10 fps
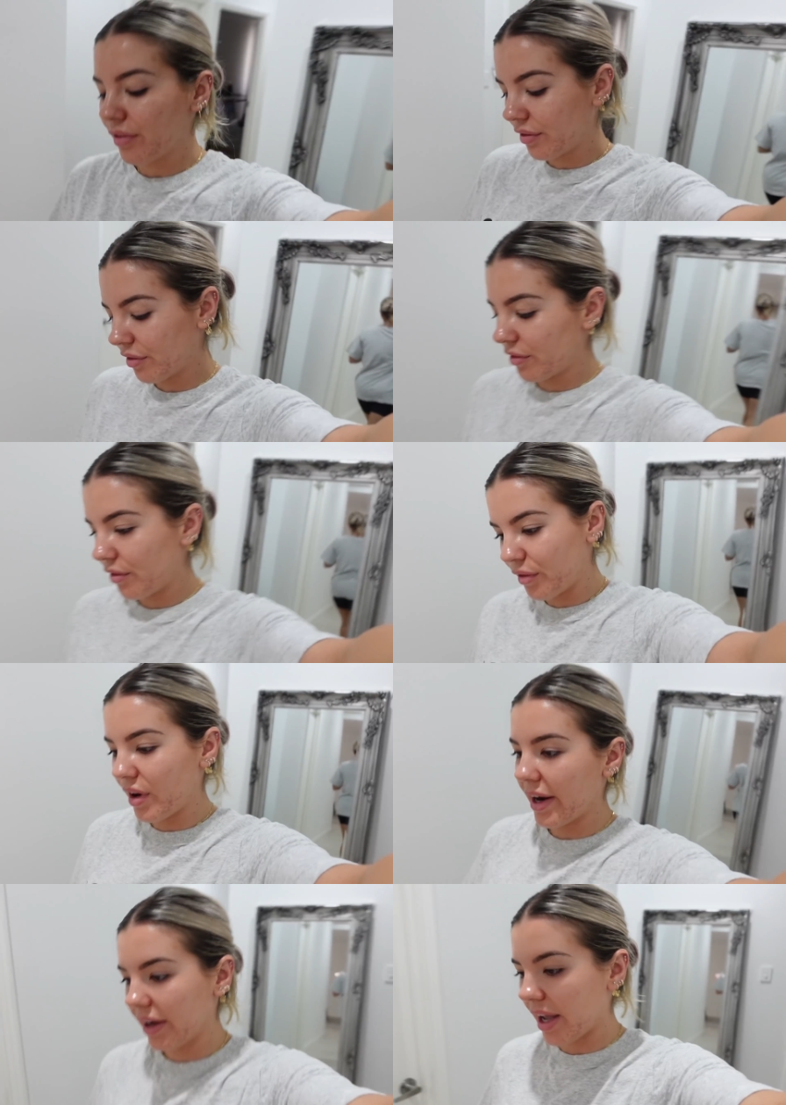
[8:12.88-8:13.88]

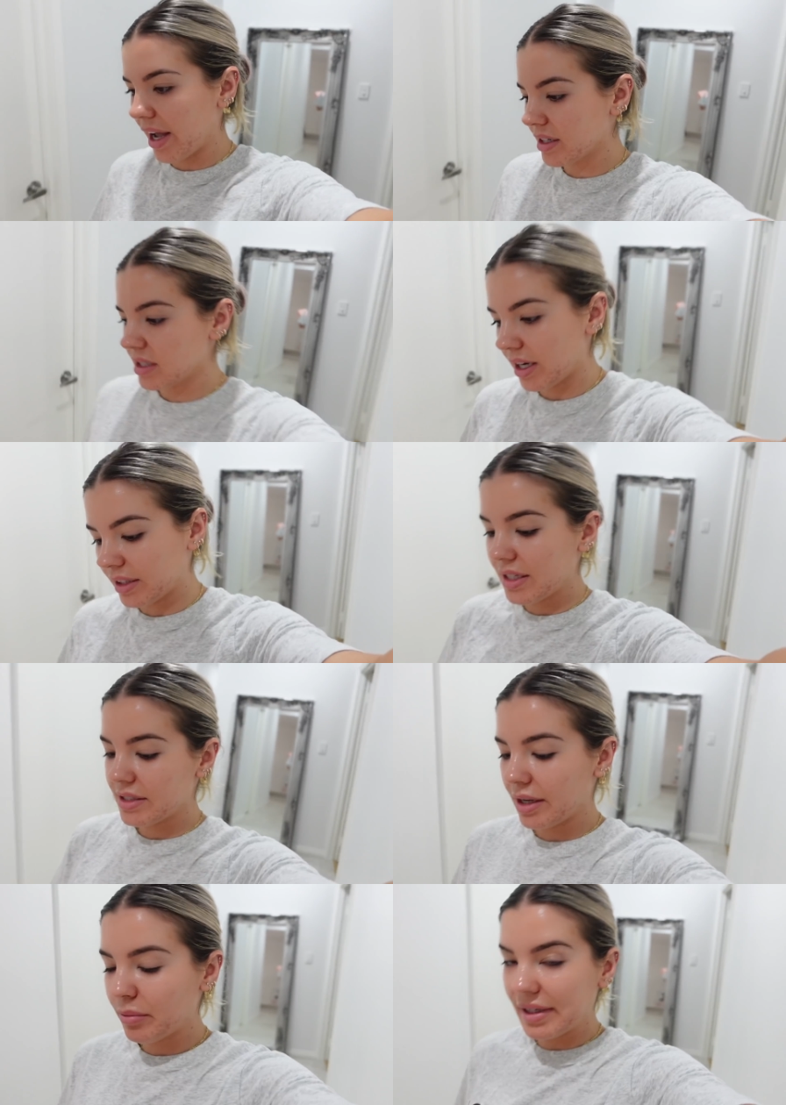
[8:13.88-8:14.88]
Frank accidentally
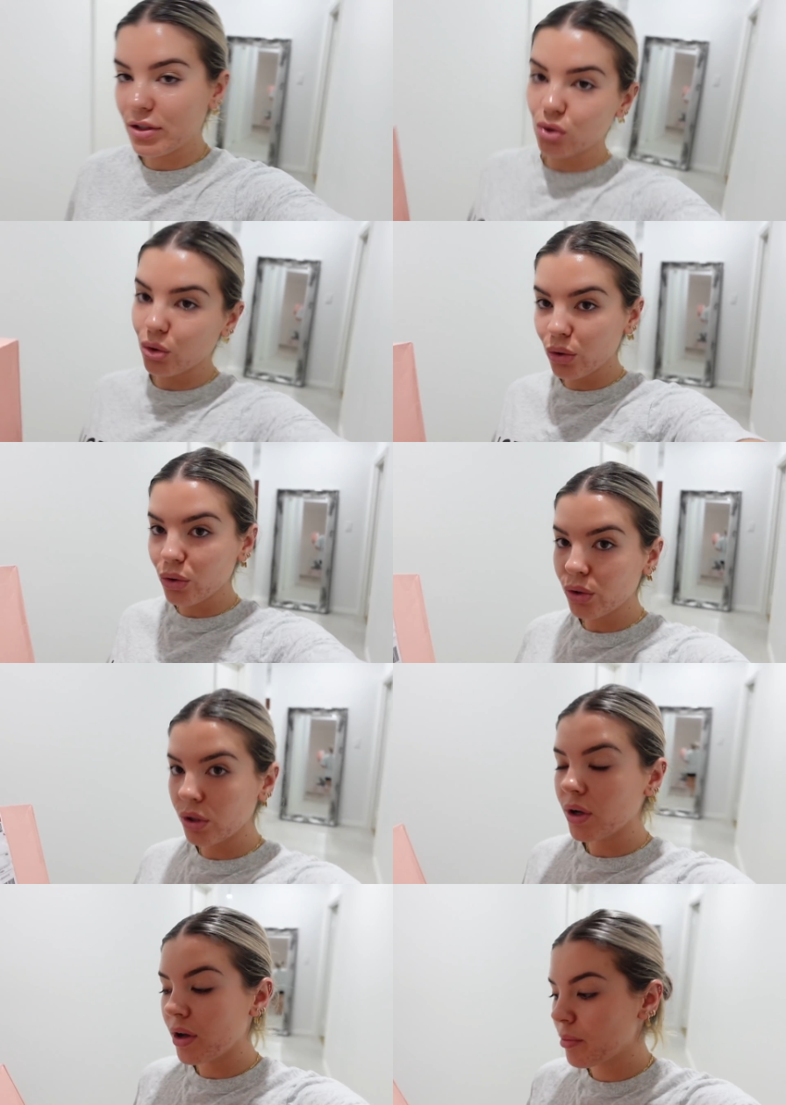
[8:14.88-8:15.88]
sent me 2
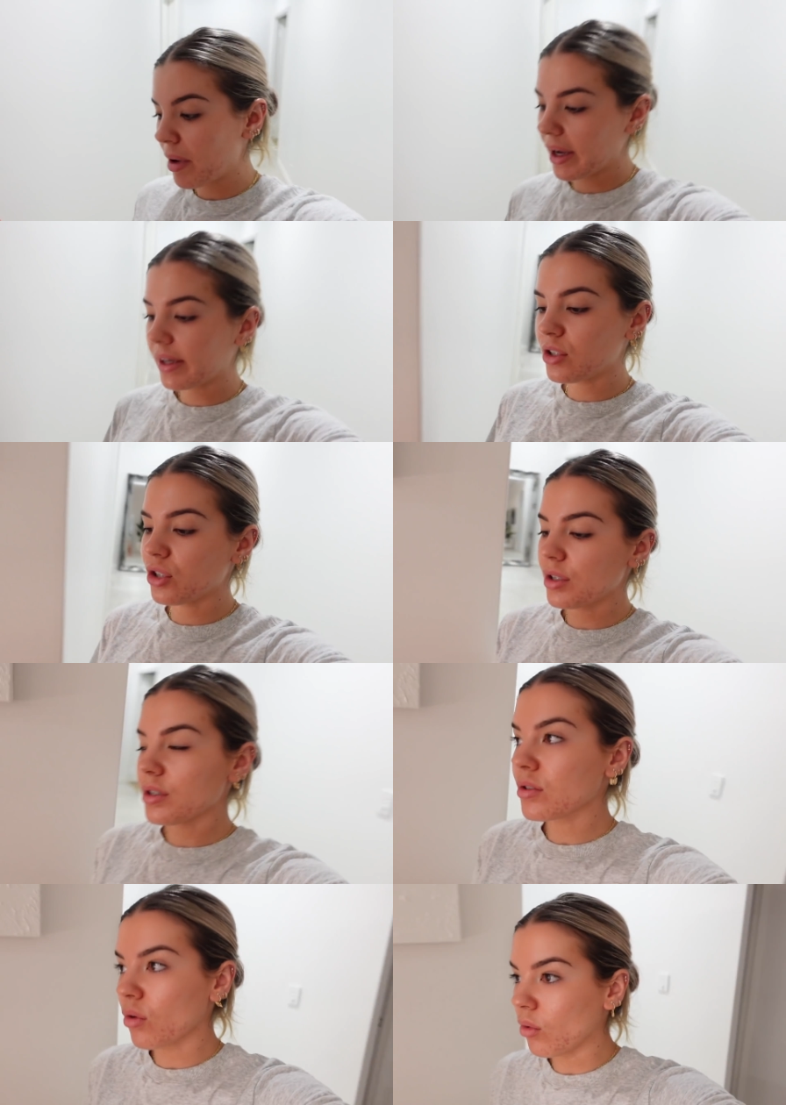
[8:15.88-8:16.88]

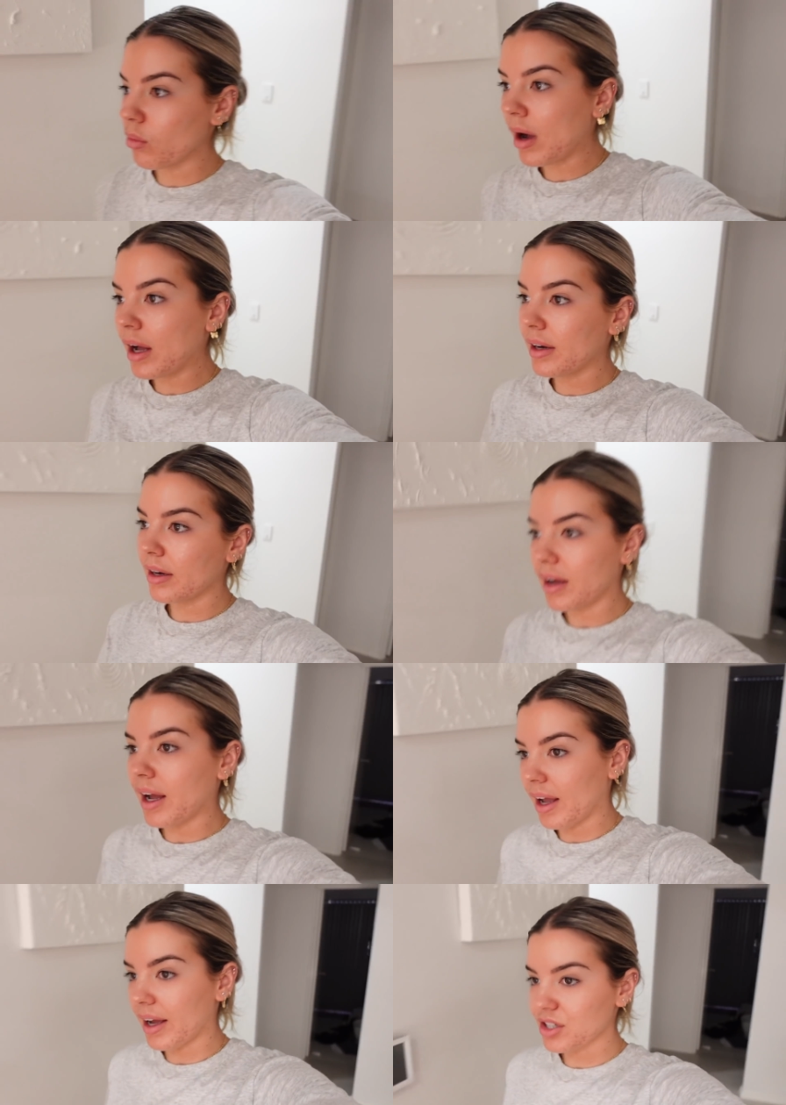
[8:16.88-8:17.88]
packages or 1.
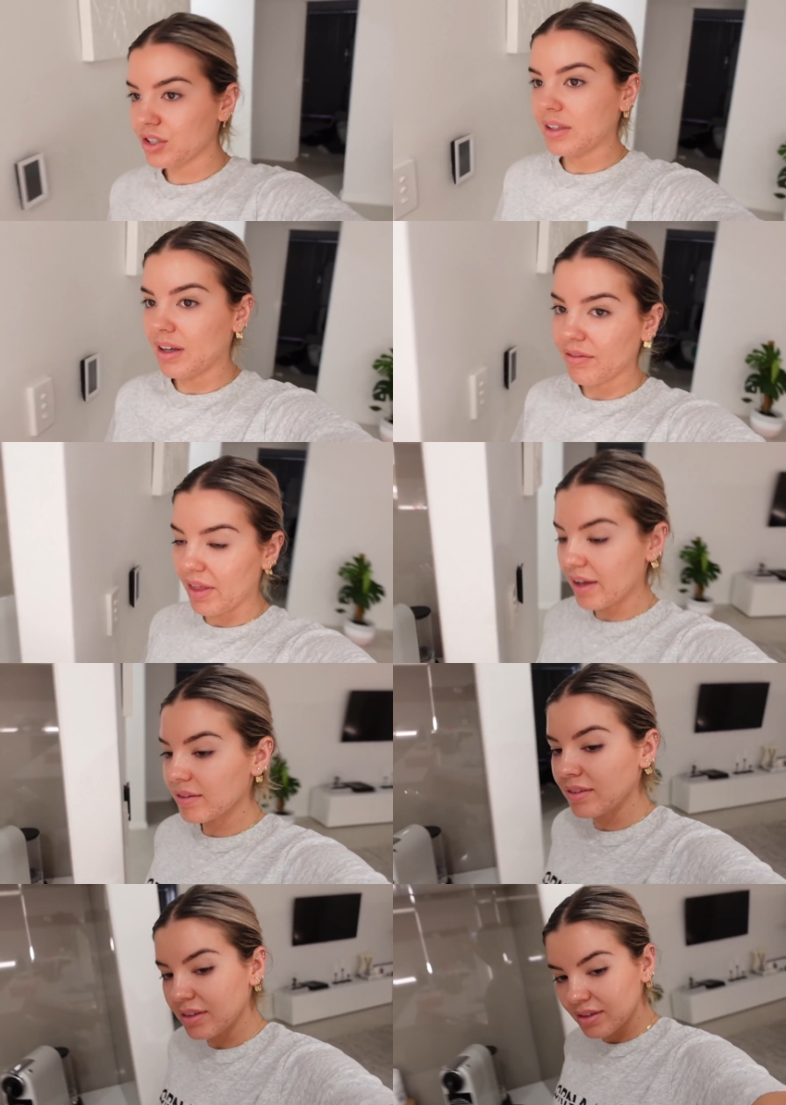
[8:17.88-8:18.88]
I actually love
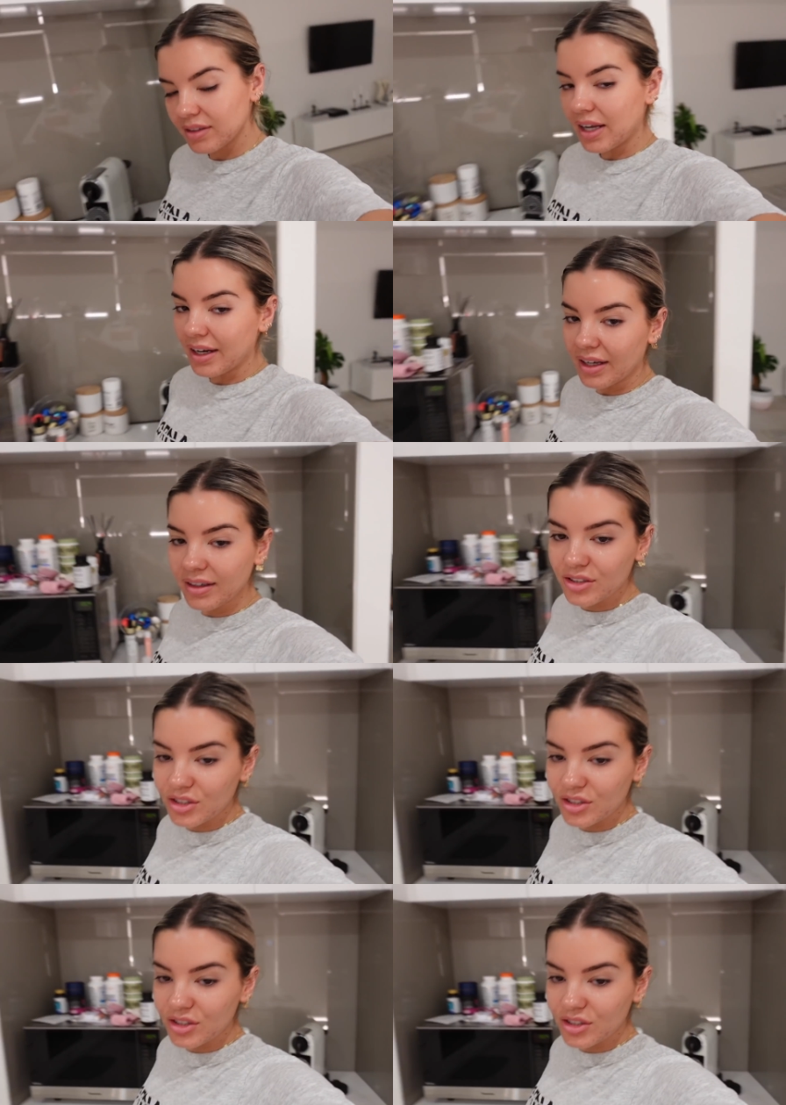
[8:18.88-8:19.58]
that lady.